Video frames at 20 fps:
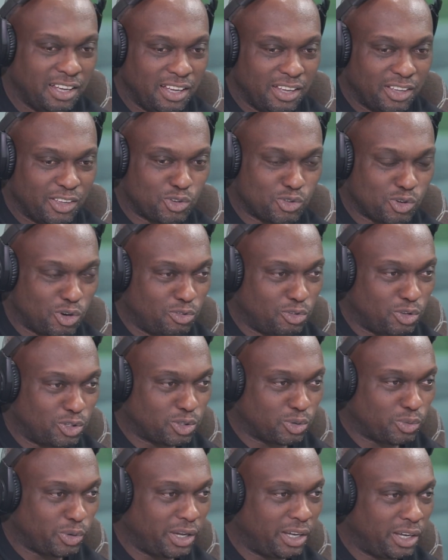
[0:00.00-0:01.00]
he drove all
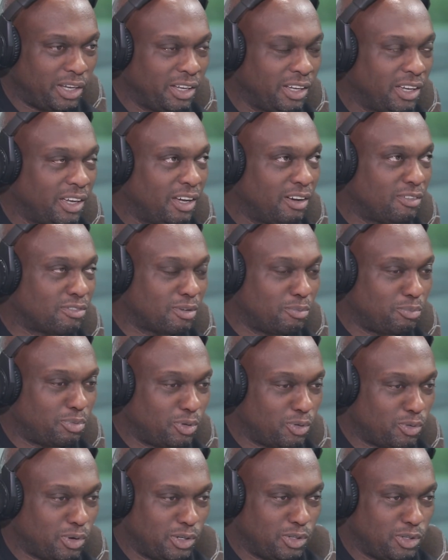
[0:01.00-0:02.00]
the way from
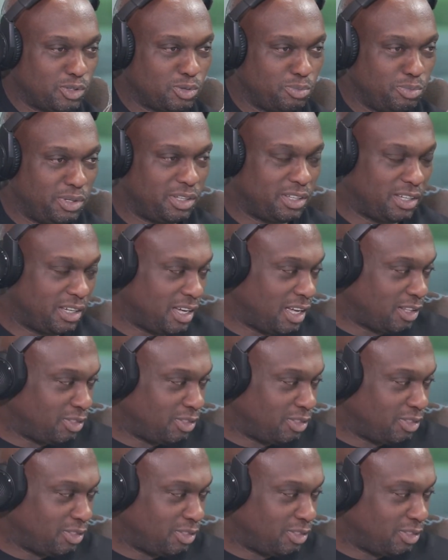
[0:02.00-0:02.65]
Polokwane to be here.